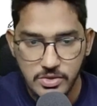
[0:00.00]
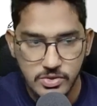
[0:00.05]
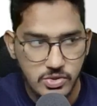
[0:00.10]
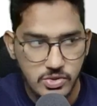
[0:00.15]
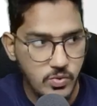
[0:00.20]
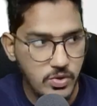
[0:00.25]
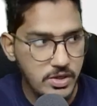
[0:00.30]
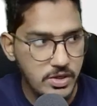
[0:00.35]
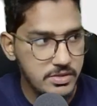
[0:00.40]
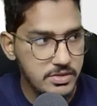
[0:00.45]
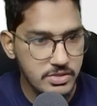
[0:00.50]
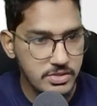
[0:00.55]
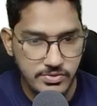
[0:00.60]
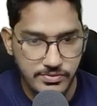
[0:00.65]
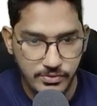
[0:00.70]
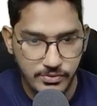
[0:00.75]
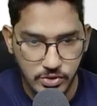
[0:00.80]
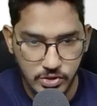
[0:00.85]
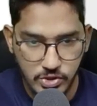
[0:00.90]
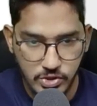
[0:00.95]
So what is this
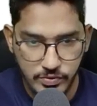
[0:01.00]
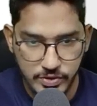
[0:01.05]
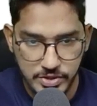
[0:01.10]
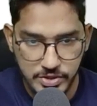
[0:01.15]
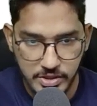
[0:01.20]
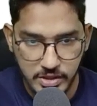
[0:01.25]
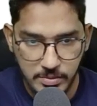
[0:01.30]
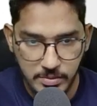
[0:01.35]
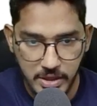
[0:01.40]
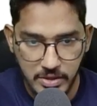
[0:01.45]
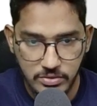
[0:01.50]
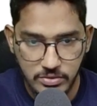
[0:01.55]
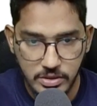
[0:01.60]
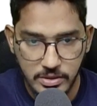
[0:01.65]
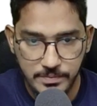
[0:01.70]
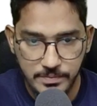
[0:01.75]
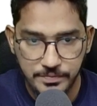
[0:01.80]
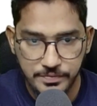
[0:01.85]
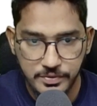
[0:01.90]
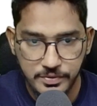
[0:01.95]
fourth question about?
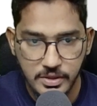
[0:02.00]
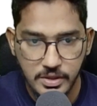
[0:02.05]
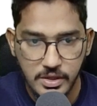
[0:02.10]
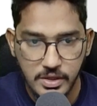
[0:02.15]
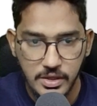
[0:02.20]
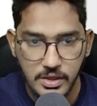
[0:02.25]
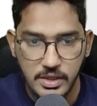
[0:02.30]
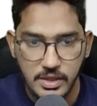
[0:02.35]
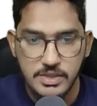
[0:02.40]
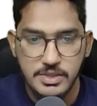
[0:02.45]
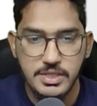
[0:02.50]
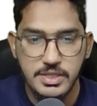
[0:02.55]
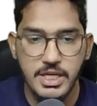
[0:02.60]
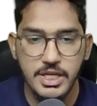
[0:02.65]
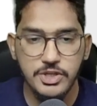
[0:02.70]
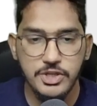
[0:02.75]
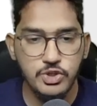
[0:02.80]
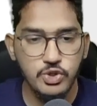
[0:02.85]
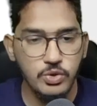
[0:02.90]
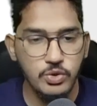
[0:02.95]

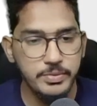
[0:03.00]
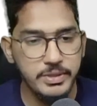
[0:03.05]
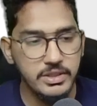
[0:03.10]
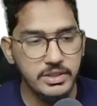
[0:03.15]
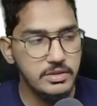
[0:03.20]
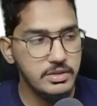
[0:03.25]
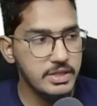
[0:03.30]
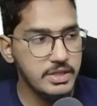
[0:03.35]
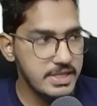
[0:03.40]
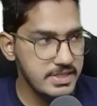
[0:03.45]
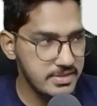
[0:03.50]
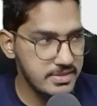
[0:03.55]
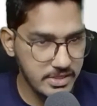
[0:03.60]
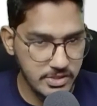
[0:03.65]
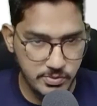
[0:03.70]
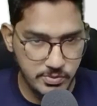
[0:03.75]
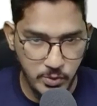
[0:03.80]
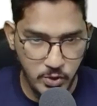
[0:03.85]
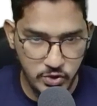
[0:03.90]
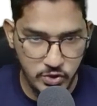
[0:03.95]
CA Shobit is
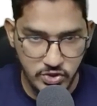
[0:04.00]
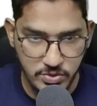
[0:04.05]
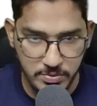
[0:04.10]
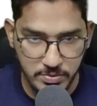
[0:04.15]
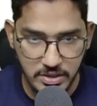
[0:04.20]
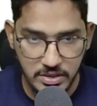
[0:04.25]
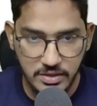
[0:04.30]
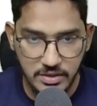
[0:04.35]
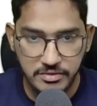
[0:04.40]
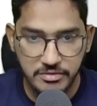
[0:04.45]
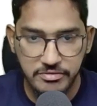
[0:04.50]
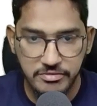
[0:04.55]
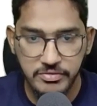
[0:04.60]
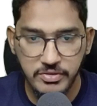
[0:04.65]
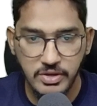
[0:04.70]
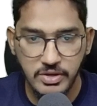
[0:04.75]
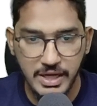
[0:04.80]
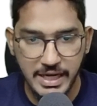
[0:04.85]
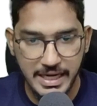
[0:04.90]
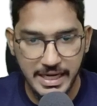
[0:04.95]
responsible
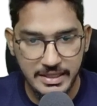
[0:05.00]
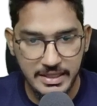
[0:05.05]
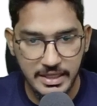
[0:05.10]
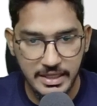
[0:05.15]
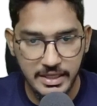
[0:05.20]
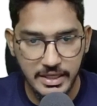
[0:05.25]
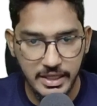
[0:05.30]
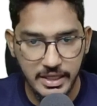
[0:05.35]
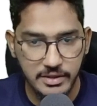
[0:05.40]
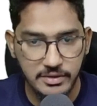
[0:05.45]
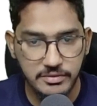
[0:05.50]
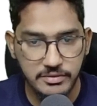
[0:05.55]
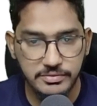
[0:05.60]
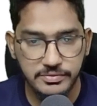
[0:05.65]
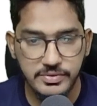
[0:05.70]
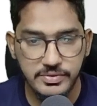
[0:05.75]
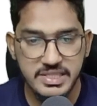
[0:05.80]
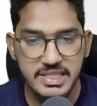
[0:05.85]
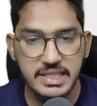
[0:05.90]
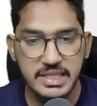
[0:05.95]
for attending
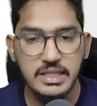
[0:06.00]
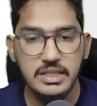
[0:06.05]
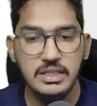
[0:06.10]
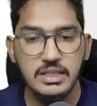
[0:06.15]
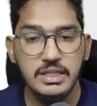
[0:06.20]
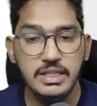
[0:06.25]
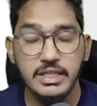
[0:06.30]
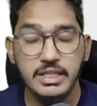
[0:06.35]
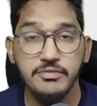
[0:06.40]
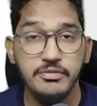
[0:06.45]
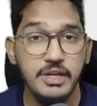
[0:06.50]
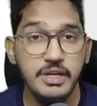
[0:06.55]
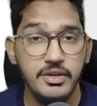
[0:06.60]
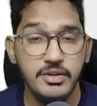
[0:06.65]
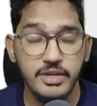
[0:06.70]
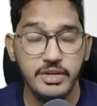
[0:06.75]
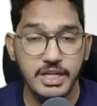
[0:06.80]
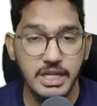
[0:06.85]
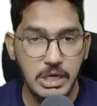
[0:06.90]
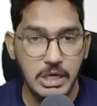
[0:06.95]
physical
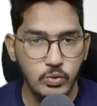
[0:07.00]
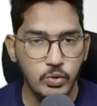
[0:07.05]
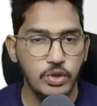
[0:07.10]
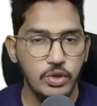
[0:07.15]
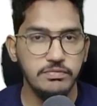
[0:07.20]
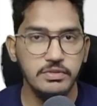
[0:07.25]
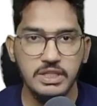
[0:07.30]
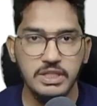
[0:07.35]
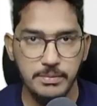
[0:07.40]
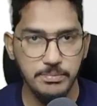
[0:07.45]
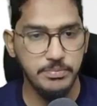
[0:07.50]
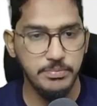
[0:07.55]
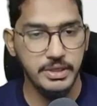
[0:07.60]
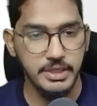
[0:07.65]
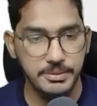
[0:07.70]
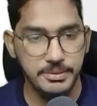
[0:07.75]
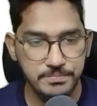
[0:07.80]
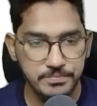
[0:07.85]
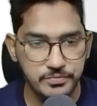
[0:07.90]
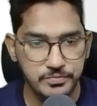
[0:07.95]
inventory count of the
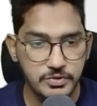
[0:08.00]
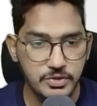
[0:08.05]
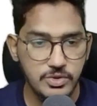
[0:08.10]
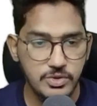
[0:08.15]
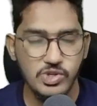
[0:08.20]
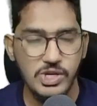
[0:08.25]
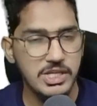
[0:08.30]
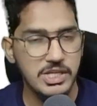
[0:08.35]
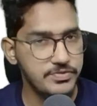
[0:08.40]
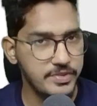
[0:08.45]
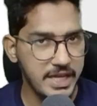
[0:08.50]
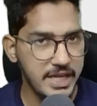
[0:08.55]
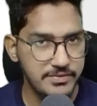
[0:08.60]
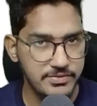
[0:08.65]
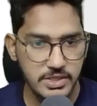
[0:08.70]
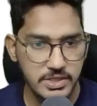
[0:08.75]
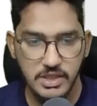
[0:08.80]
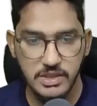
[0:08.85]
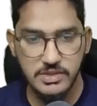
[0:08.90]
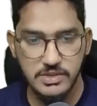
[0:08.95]
company. So as we
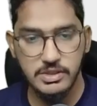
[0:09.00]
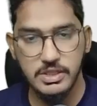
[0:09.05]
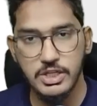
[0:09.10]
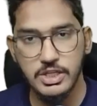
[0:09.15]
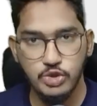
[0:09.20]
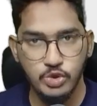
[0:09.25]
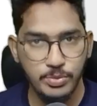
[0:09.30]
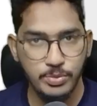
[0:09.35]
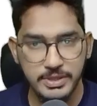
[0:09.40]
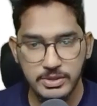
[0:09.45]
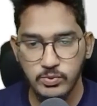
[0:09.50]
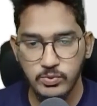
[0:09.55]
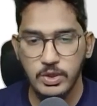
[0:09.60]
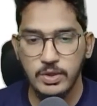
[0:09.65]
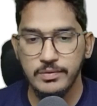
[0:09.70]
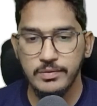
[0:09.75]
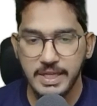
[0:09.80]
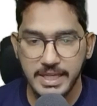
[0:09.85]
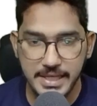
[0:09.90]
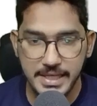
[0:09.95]
have seen, CA Shobit, one
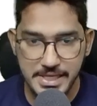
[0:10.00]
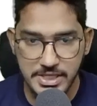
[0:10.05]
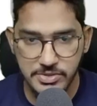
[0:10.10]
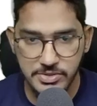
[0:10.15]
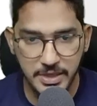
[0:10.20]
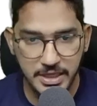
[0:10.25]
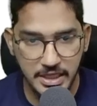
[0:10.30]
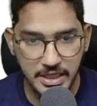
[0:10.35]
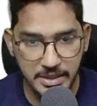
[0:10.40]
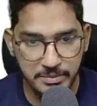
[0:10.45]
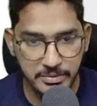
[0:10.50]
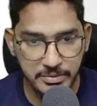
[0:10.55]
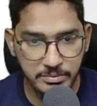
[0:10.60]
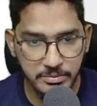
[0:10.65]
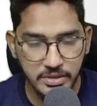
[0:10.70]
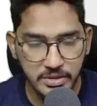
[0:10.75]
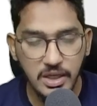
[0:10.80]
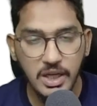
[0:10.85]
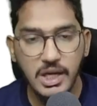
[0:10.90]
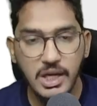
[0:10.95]
of the engagement team
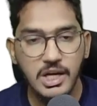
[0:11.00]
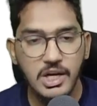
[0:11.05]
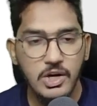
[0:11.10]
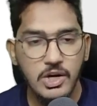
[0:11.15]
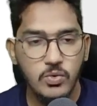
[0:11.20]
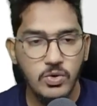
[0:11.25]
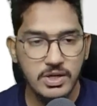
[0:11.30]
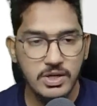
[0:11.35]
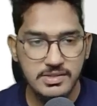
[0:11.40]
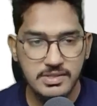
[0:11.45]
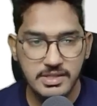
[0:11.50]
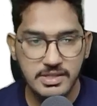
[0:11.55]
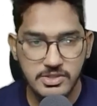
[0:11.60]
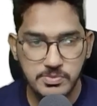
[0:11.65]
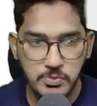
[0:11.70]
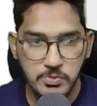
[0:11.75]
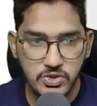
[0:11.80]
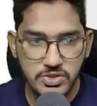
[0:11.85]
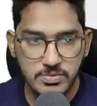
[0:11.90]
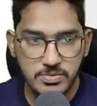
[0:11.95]
member, what is the
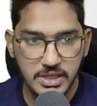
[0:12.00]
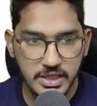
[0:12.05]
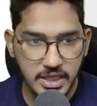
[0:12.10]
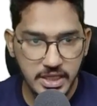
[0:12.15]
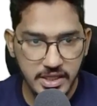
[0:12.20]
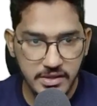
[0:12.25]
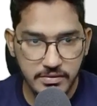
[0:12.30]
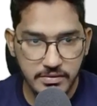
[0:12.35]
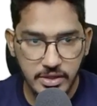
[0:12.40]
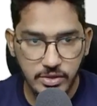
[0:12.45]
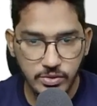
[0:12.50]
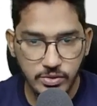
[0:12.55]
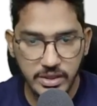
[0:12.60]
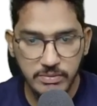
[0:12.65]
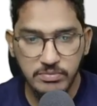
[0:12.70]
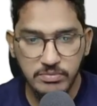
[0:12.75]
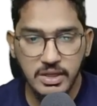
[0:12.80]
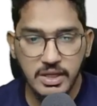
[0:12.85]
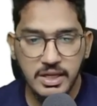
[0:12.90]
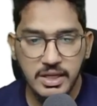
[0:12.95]
responsibility given to
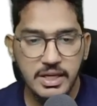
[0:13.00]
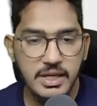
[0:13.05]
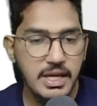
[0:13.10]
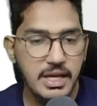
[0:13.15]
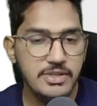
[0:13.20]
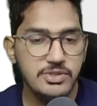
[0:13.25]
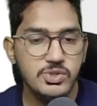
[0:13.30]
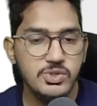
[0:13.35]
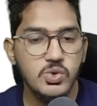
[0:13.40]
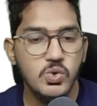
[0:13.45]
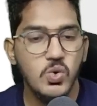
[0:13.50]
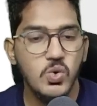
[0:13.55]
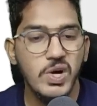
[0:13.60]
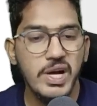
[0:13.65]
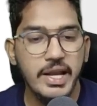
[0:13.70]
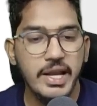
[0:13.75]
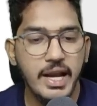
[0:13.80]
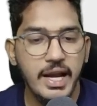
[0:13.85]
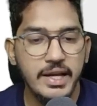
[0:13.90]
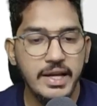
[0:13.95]
him? He has to go
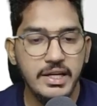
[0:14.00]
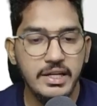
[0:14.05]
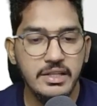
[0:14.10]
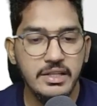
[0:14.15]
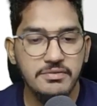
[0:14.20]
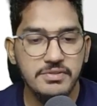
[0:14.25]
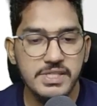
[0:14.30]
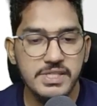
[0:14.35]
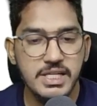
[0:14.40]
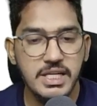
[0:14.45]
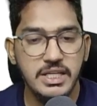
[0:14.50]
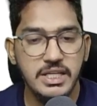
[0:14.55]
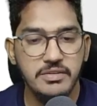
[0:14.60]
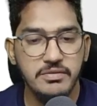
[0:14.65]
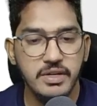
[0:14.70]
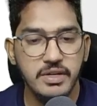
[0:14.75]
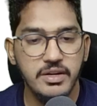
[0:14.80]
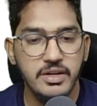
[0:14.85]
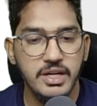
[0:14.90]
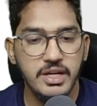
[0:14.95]
and attend the physical
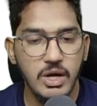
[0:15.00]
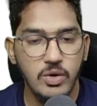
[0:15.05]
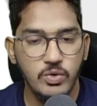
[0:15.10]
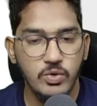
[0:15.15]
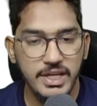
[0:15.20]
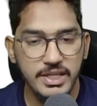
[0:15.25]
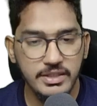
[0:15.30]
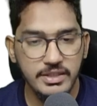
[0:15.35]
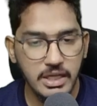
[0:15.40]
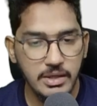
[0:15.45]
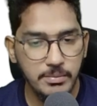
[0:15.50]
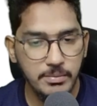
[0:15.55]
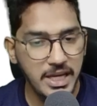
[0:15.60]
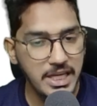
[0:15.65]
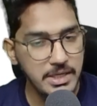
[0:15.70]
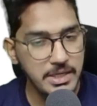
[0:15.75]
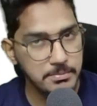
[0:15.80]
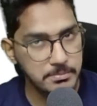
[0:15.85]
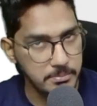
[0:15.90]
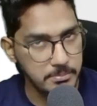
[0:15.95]
inventory counting done
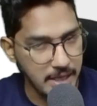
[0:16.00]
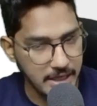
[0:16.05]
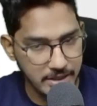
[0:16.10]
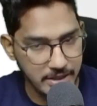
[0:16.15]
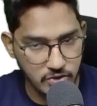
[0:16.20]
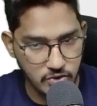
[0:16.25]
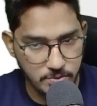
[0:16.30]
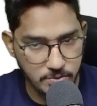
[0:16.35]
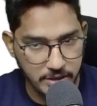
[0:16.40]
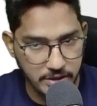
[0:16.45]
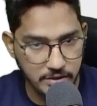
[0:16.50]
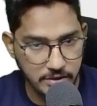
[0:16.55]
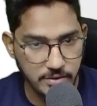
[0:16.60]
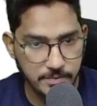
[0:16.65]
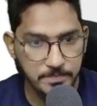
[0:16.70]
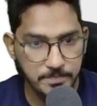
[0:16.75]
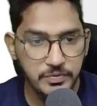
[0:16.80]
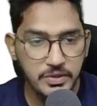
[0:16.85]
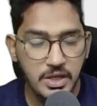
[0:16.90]
by management.